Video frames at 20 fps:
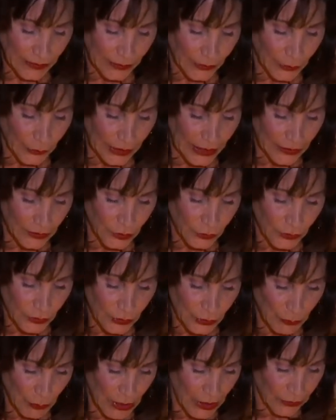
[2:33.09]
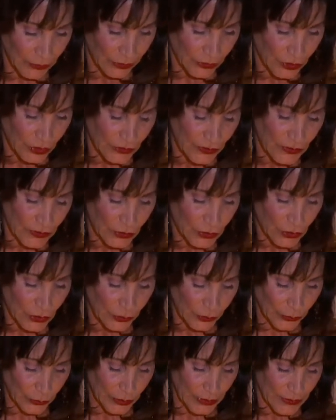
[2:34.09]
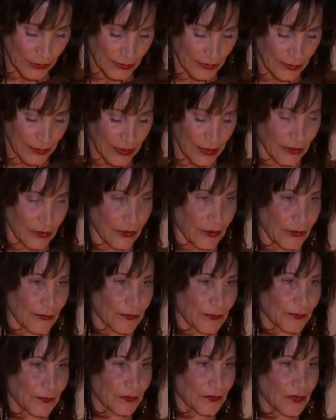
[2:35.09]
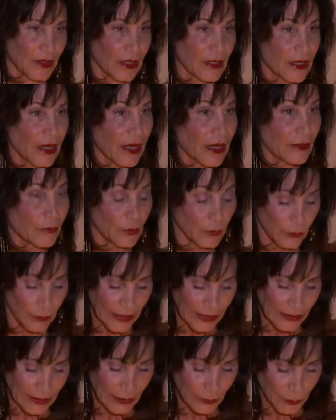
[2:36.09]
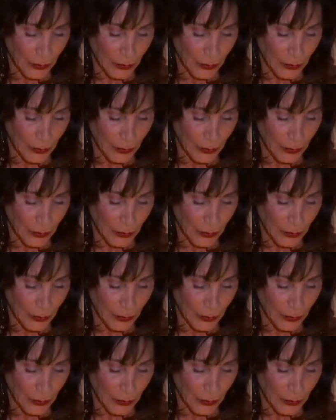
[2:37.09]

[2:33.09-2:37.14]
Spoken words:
a graduate gemologist and jewelry designer. I'm a Reiki